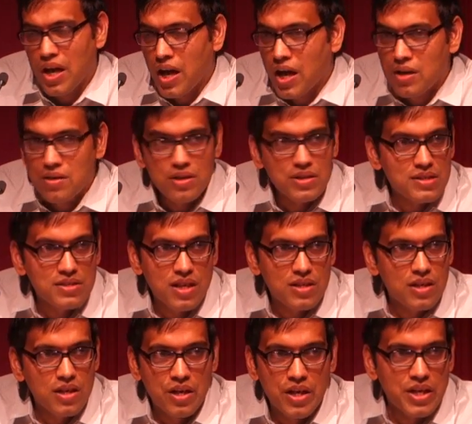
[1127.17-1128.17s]
And that's
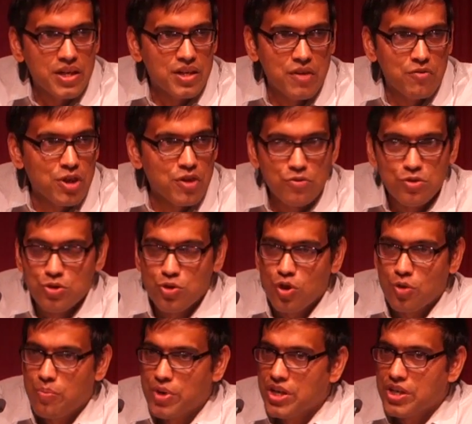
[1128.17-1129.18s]
another learning. Even if you
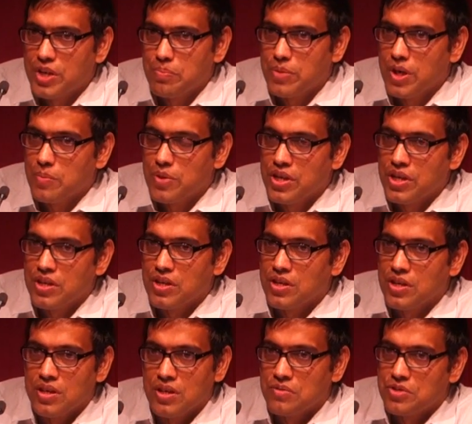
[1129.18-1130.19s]
soak printed paper
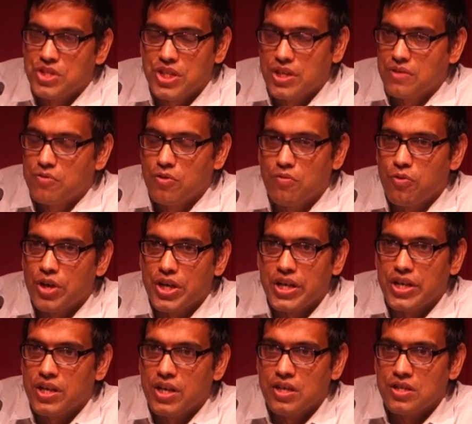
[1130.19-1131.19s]
in shit for
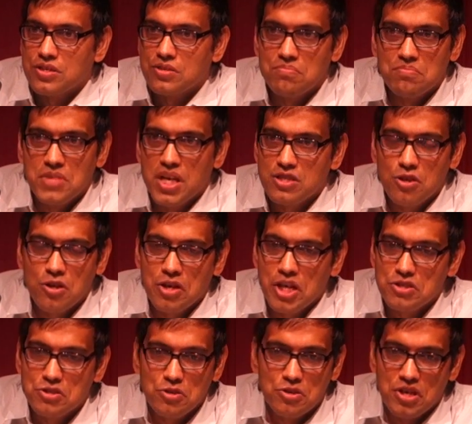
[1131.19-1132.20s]
48 hours, as
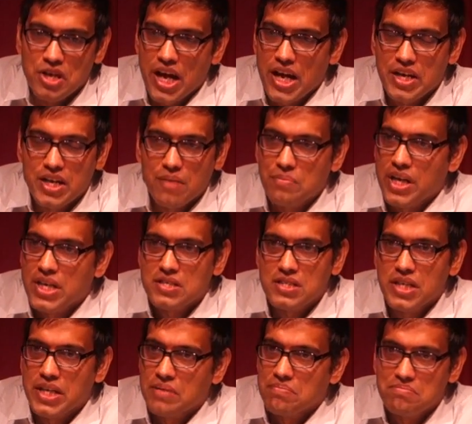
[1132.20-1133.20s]
long as you dry it up
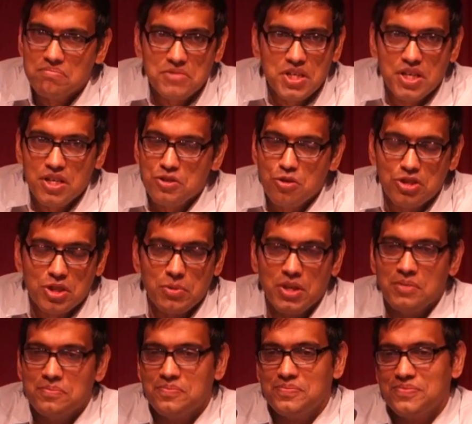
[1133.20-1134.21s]
nicely, it is
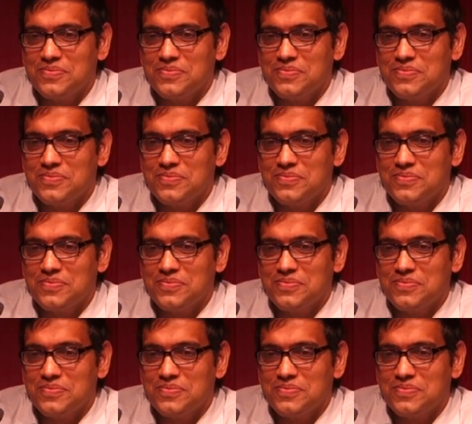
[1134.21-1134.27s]
usable.